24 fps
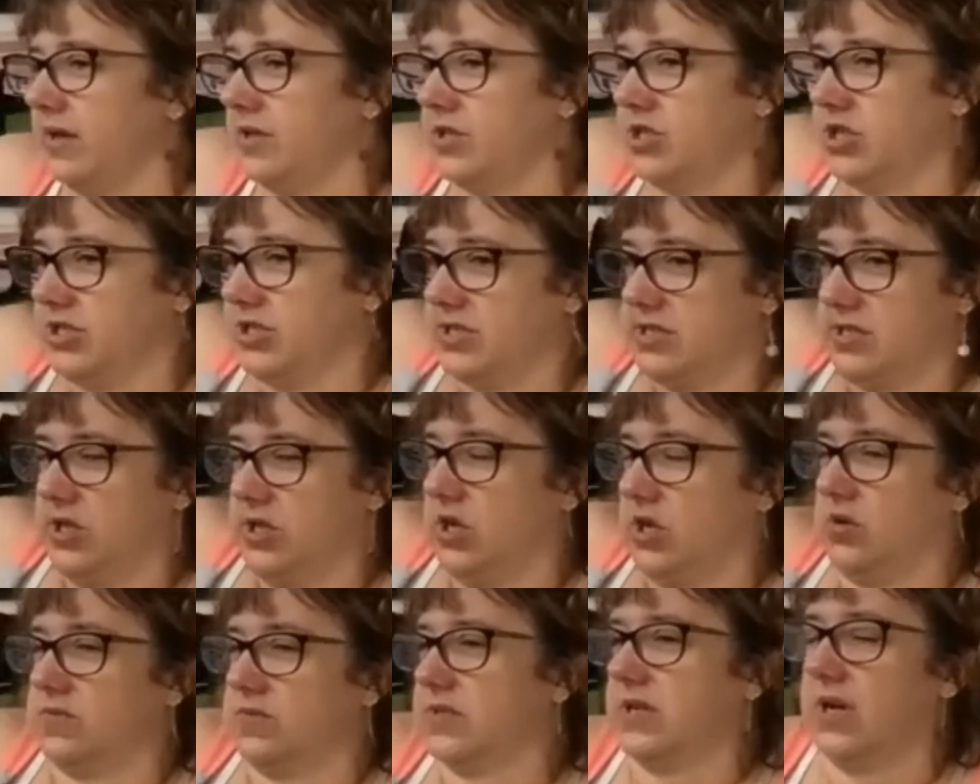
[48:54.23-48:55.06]
It just,
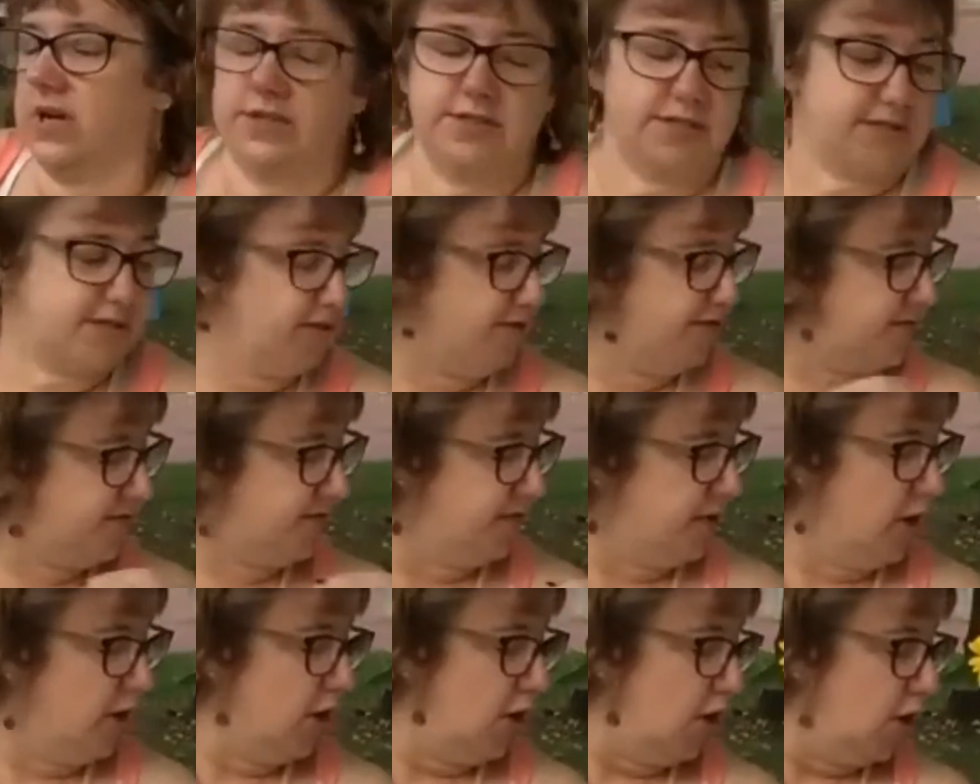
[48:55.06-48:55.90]
tons of,
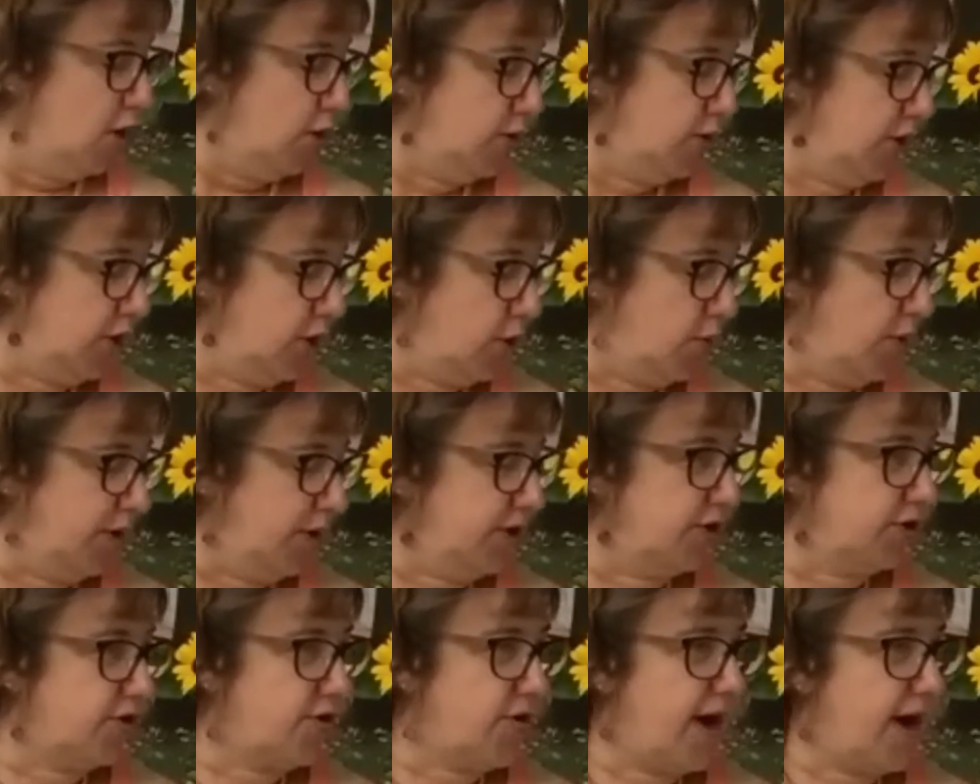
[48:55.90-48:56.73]

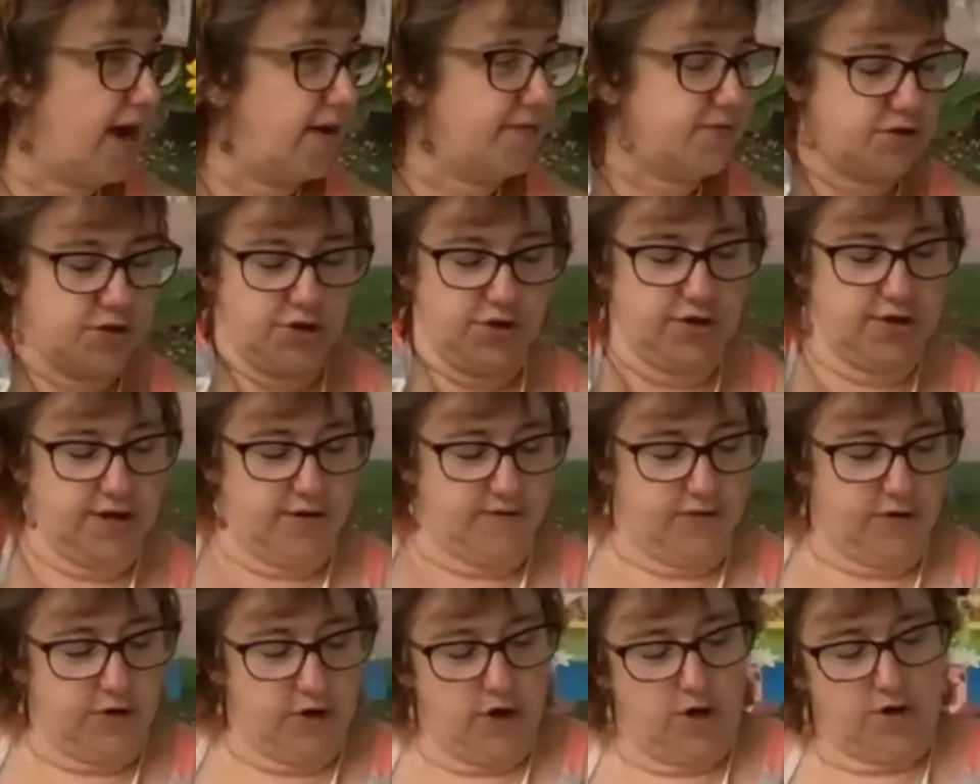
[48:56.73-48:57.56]
when you're a crafter, you
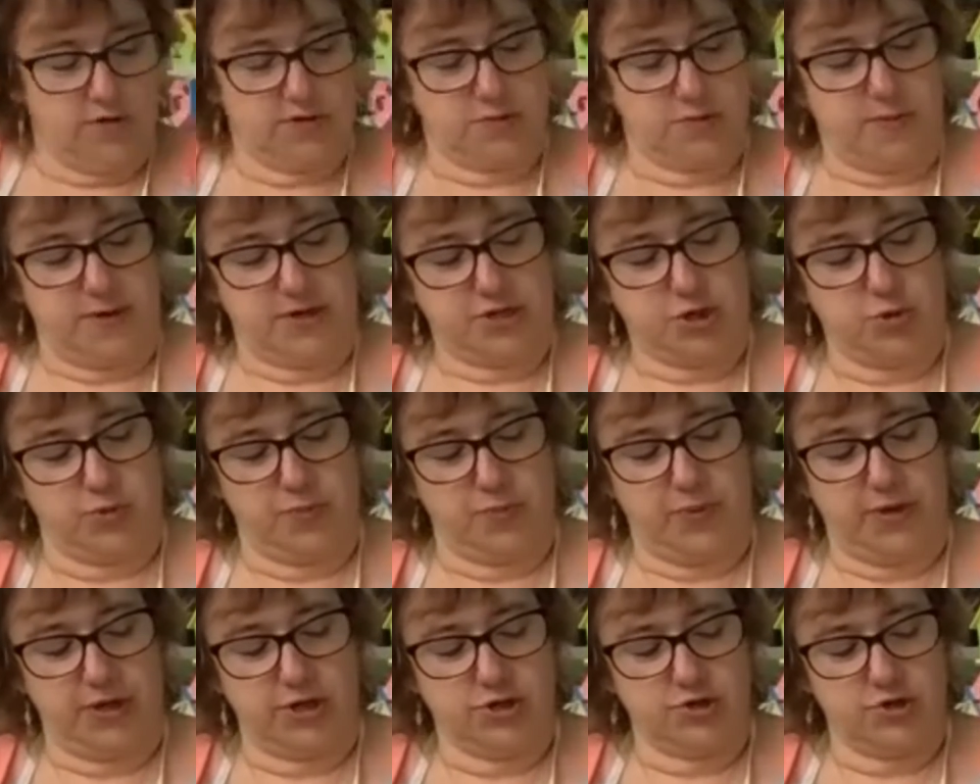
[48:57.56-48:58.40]
never know, especially with
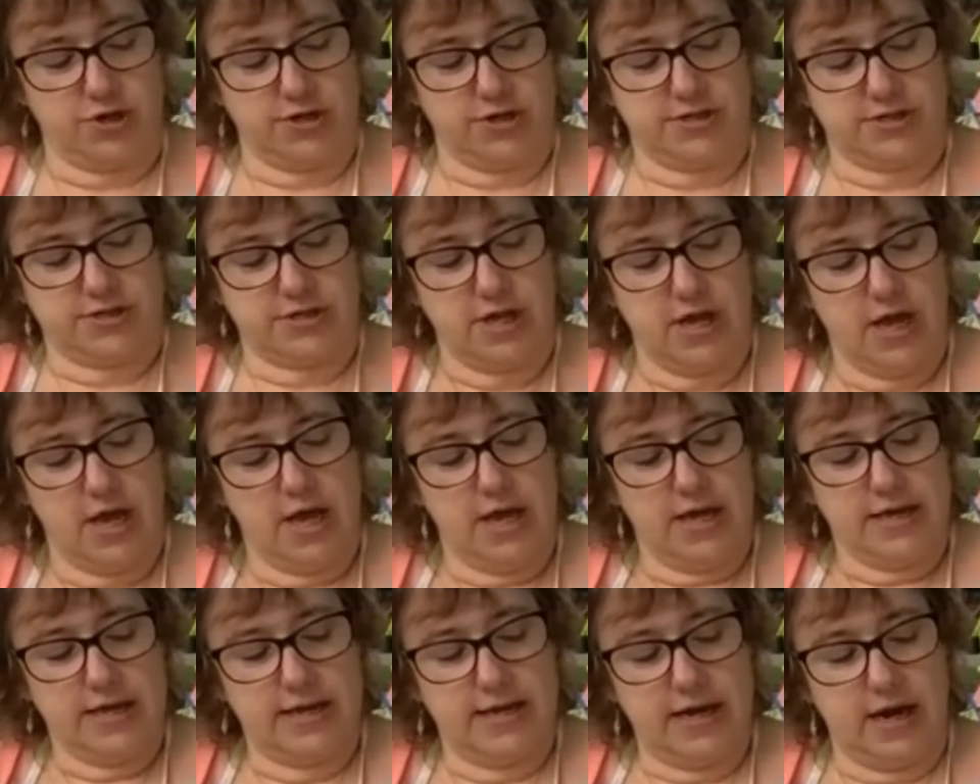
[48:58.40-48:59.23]
Pinterest,
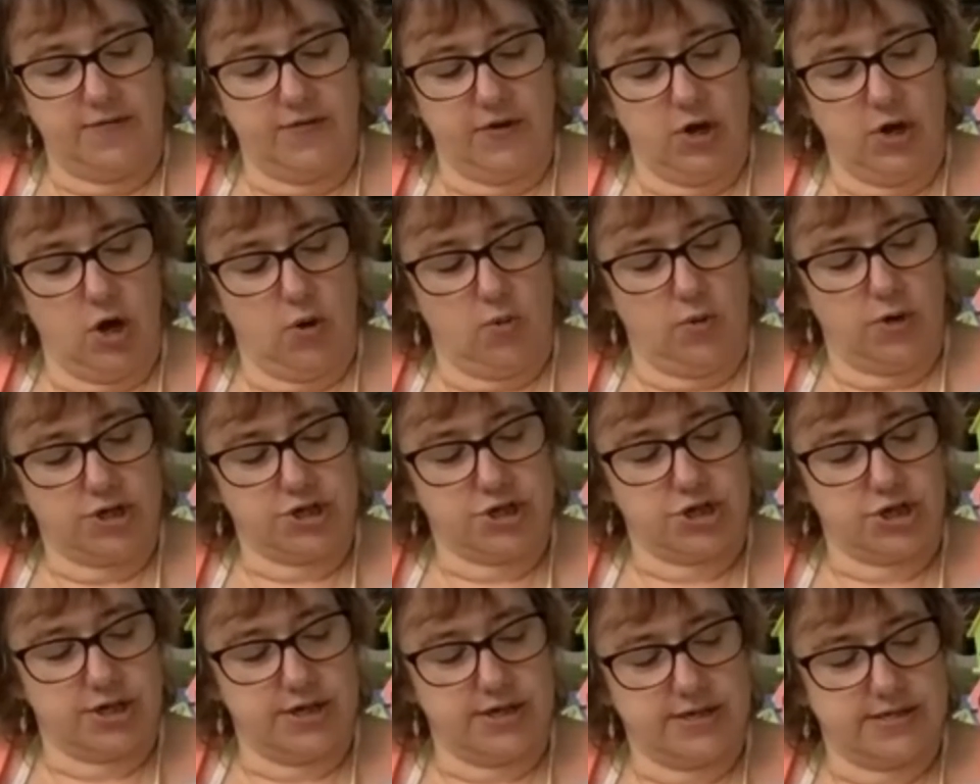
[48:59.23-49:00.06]
you never know
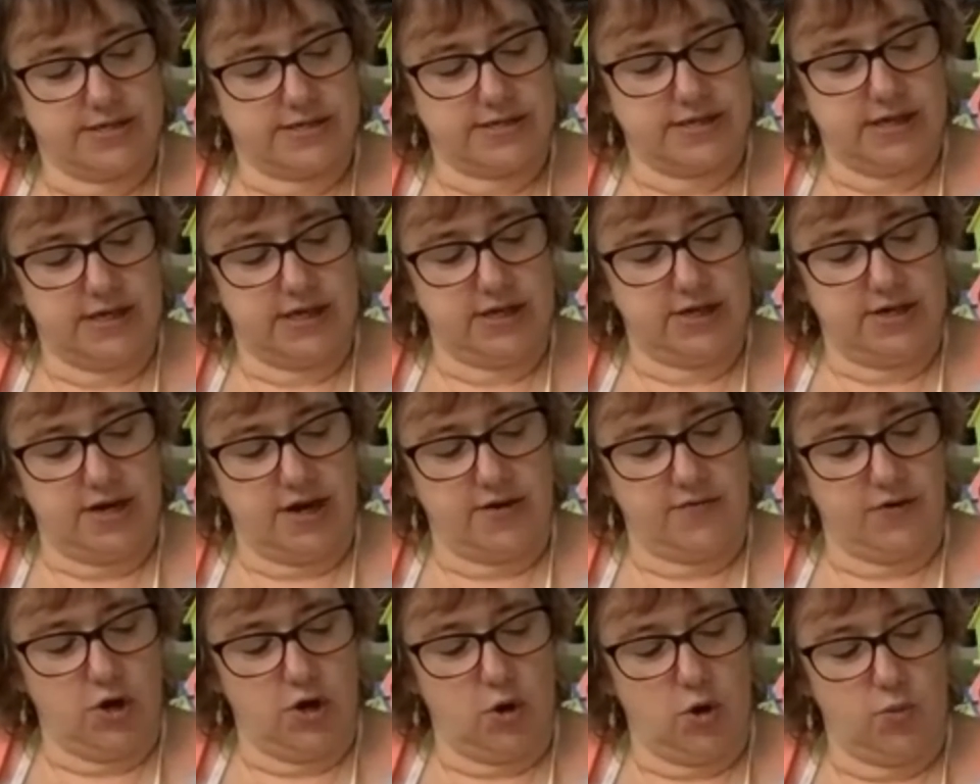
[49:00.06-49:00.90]
what you're going to see. You
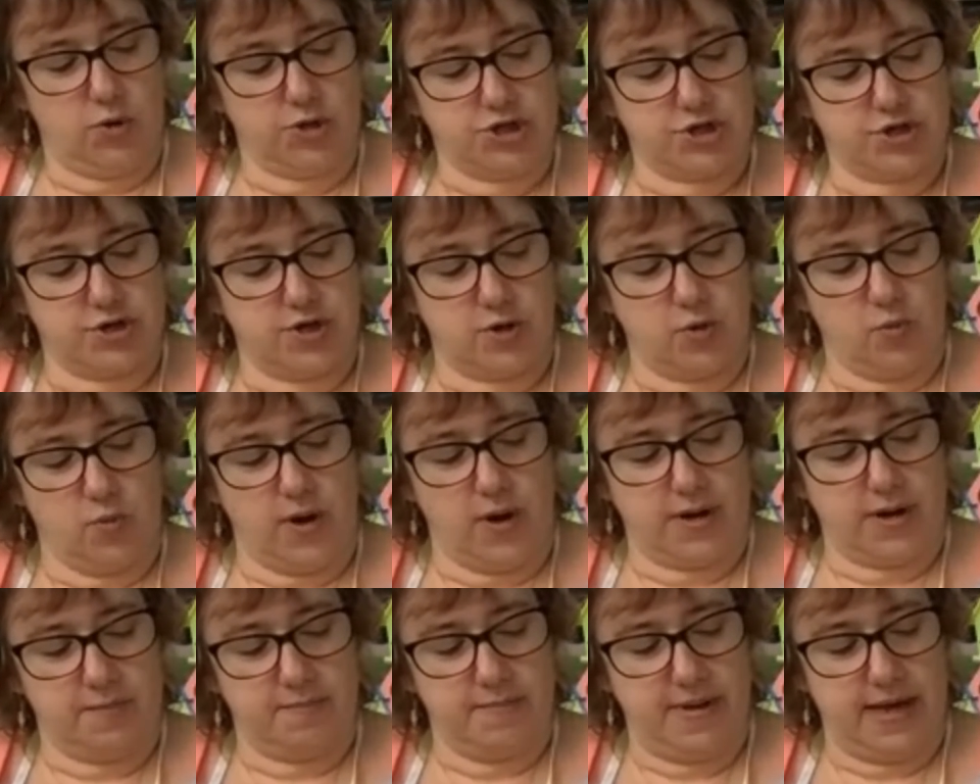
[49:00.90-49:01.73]
never know what you're going to
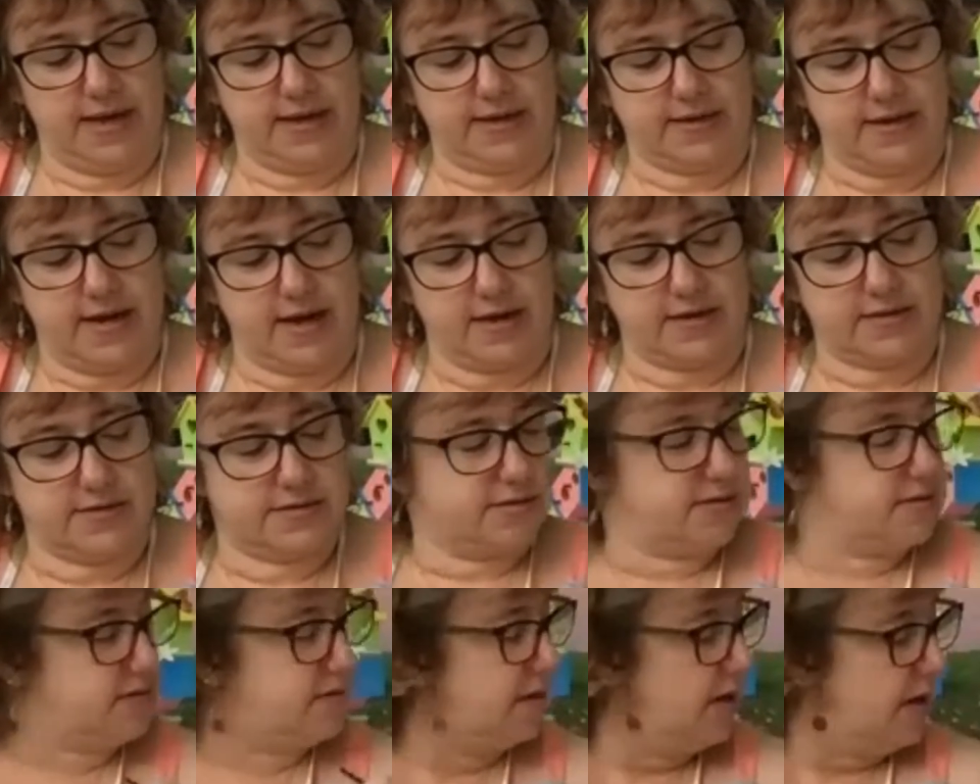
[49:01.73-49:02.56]
want to make
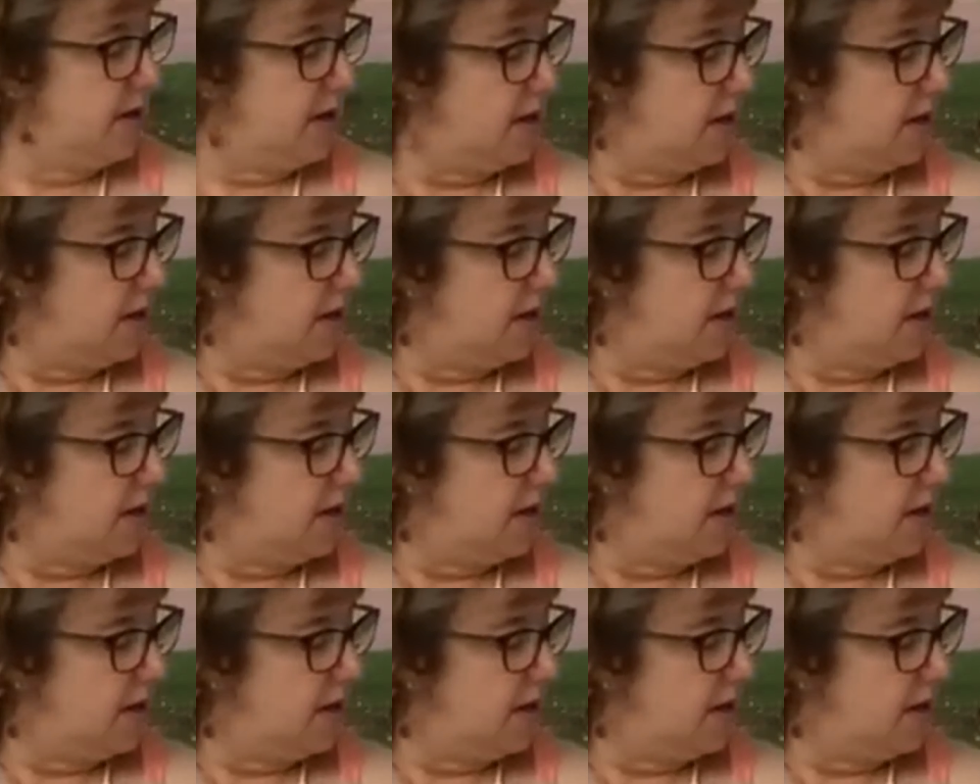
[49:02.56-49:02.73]
next.